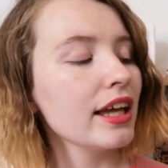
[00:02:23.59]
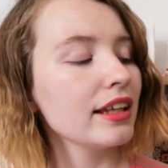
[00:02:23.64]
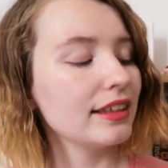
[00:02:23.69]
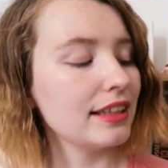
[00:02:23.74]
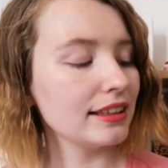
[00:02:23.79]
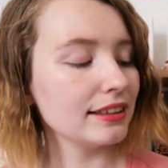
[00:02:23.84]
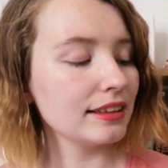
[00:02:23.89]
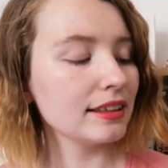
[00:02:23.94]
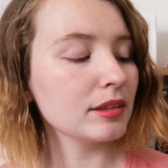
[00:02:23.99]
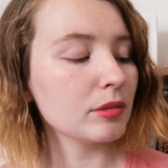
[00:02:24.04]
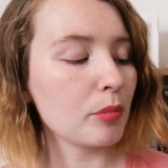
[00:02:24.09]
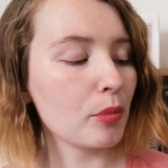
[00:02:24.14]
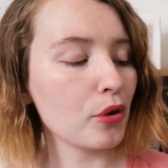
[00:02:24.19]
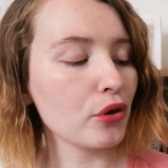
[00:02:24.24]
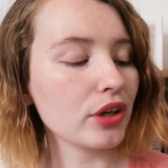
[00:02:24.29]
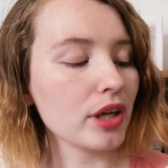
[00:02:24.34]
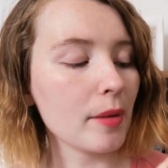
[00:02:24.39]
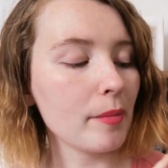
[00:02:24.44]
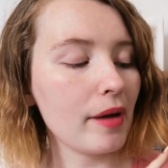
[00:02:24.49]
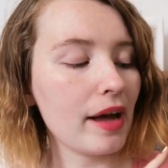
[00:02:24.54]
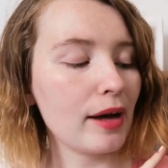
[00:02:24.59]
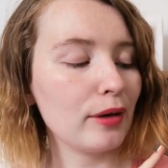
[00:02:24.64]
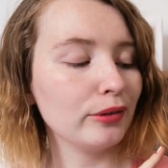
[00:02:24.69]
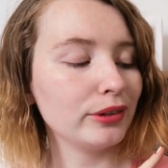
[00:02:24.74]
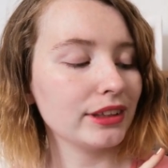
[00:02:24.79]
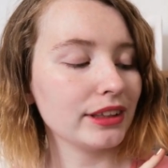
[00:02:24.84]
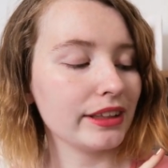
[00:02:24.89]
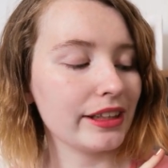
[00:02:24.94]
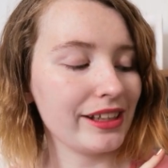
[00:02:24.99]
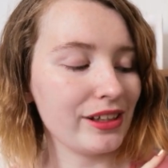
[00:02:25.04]
This is a book
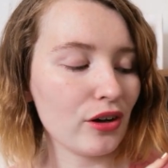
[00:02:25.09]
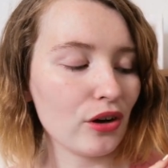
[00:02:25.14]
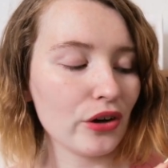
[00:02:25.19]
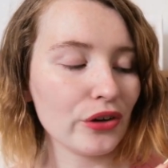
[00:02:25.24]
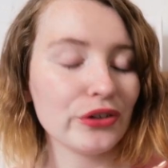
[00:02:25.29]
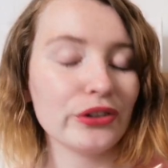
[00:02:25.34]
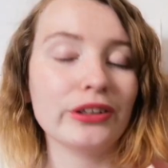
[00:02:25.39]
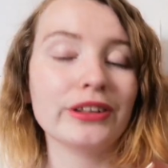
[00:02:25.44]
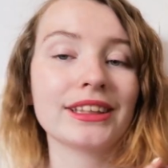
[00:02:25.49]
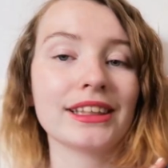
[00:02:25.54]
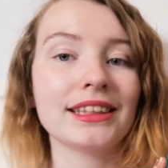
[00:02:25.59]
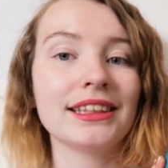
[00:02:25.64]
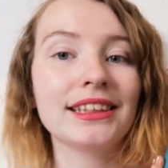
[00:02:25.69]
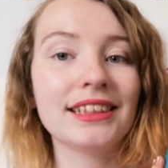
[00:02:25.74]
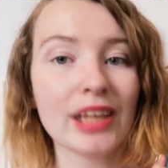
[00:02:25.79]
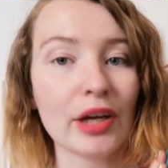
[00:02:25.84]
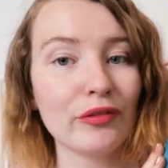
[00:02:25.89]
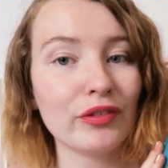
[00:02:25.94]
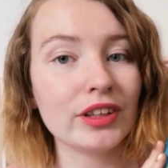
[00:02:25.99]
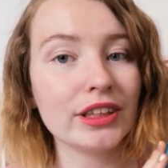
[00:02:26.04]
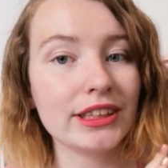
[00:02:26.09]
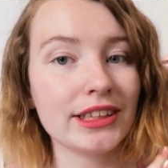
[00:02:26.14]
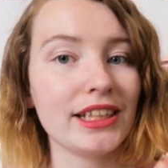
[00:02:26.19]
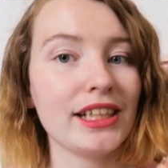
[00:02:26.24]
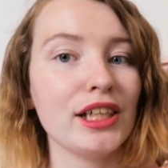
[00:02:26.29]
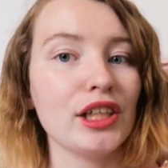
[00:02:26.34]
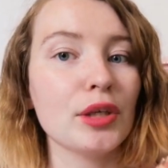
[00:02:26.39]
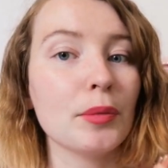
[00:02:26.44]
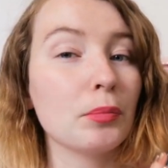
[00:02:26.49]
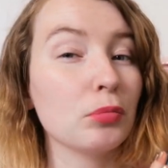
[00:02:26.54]
about the author's
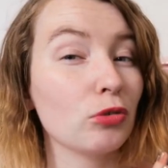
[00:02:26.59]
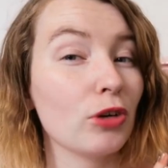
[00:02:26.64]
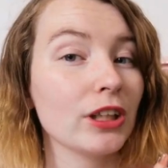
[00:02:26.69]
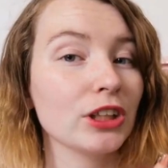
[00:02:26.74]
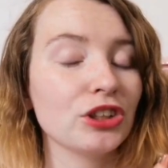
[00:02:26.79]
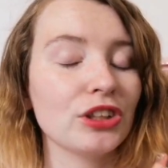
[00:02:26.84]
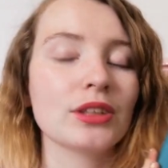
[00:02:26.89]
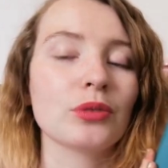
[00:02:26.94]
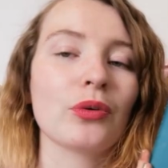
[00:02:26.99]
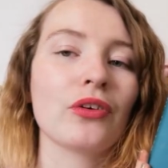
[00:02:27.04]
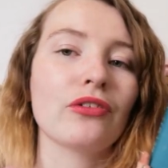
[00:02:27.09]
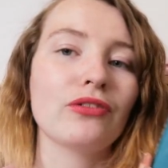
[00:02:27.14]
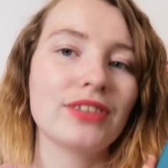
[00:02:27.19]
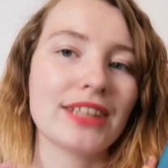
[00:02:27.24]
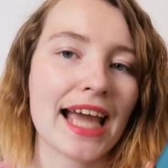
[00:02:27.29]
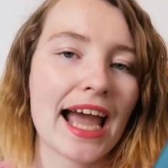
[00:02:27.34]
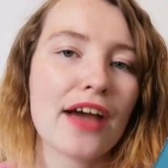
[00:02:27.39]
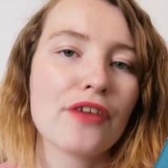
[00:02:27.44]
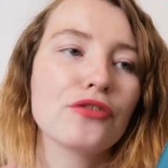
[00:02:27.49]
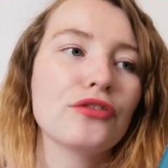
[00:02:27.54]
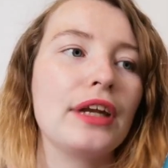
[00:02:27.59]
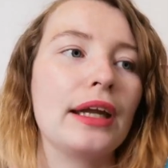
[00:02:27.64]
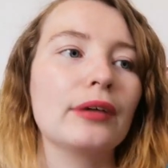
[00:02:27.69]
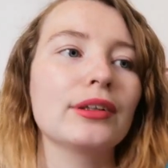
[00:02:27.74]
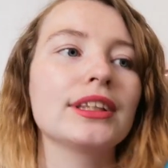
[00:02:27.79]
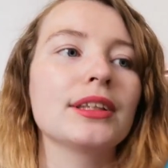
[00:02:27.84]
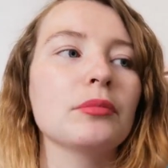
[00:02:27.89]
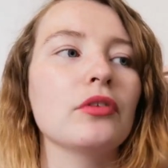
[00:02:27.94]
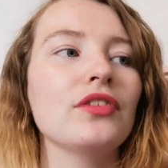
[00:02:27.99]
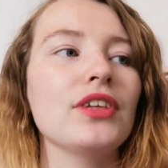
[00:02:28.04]
17 brushes with death. Now,
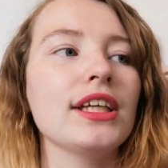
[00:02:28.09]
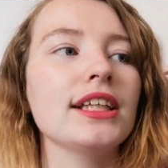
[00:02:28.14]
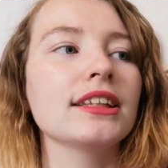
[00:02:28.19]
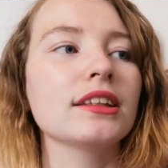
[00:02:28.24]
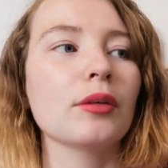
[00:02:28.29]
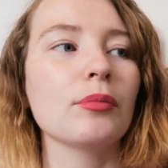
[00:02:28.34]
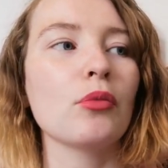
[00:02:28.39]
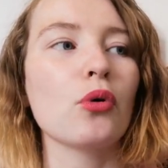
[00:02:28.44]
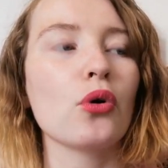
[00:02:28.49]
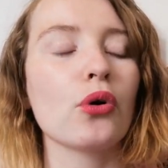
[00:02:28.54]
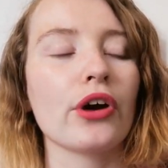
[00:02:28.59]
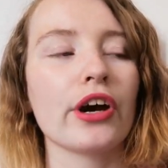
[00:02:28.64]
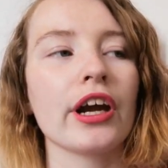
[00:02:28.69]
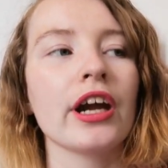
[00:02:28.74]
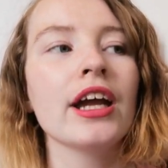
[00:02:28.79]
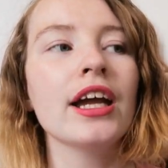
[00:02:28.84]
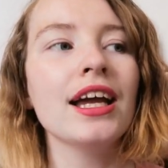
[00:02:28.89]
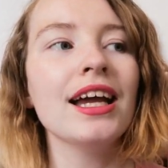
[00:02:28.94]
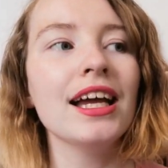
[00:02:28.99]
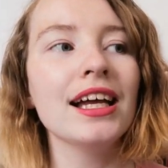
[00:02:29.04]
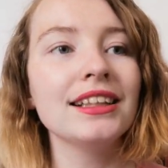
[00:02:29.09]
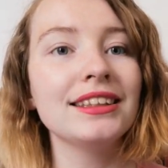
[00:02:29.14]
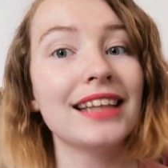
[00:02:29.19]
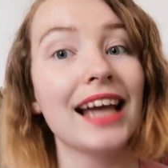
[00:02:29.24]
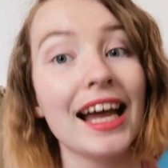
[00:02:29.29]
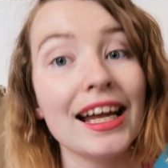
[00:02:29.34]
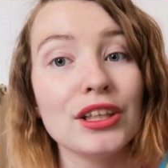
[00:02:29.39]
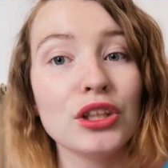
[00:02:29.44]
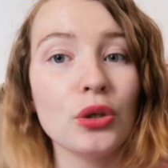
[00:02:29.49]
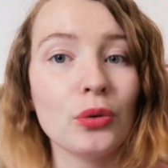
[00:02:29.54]
some of these are more
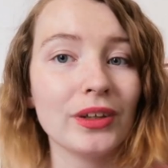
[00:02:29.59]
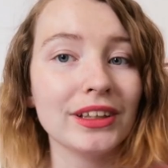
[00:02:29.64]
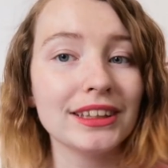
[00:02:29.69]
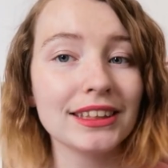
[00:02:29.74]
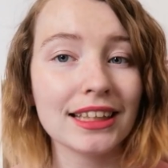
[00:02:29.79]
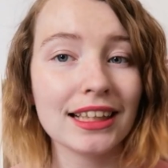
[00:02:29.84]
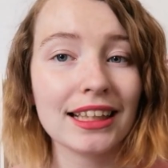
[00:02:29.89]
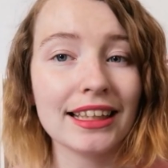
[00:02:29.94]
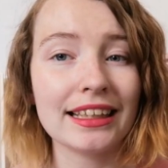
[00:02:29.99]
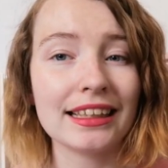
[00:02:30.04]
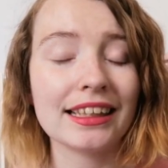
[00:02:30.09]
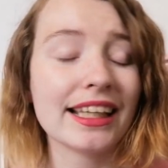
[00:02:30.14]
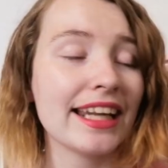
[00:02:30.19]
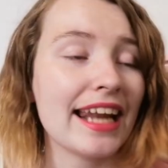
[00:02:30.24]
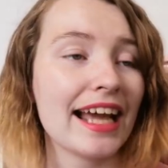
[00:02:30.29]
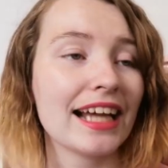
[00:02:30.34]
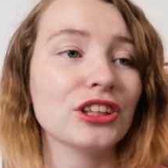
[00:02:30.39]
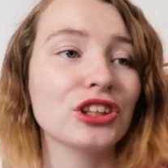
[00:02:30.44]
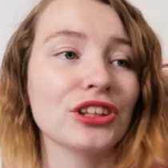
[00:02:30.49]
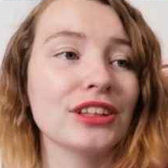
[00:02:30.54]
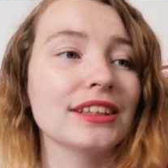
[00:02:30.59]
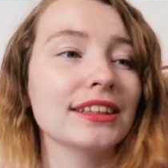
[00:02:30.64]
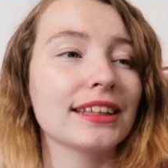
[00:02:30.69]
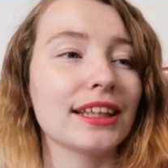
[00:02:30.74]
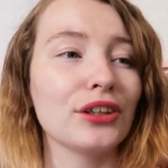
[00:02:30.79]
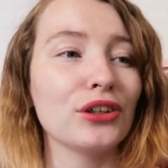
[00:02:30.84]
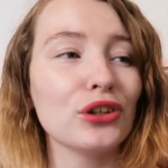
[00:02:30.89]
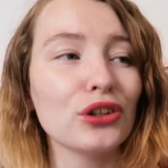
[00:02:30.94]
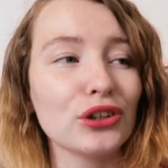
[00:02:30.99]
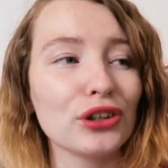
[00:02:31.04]
tenuous connections
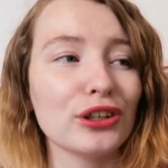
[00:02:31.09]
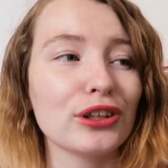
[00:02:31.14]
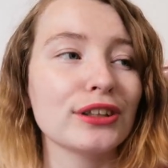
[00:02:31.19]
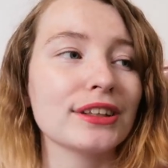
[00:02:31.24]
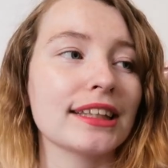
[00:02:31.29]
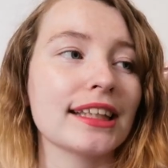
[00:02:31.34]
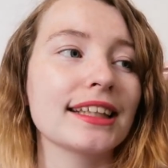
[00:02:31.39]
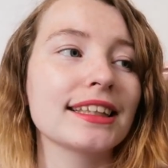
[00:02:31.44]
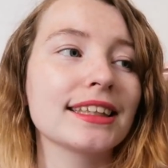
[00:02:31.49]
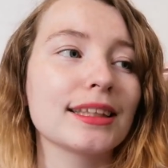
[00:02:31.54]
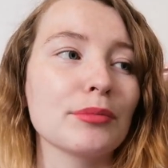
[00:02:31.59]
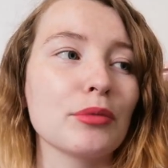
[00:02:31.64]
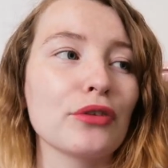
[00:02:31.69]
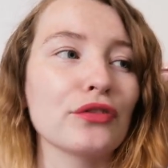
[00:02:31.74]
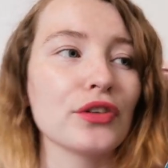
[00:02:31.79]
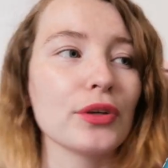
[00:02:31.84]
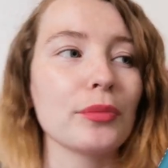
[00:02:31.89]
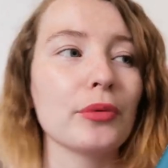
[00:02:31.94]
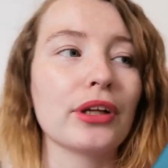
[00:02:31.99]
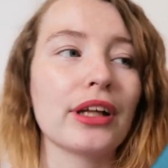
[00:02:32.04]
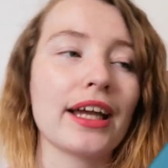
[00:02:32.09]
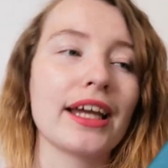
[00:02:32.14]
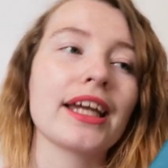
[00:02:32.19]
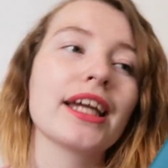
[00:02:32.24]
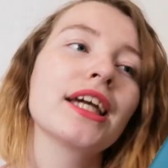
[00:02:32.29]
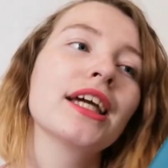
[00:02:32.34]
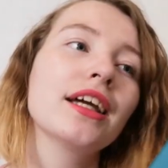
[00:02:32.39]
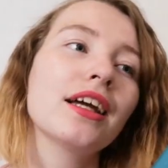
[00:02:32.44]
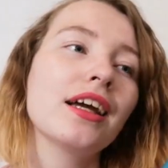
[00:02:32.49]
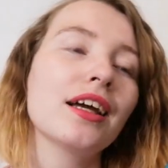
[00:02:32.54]
than others. Like, some of them are like,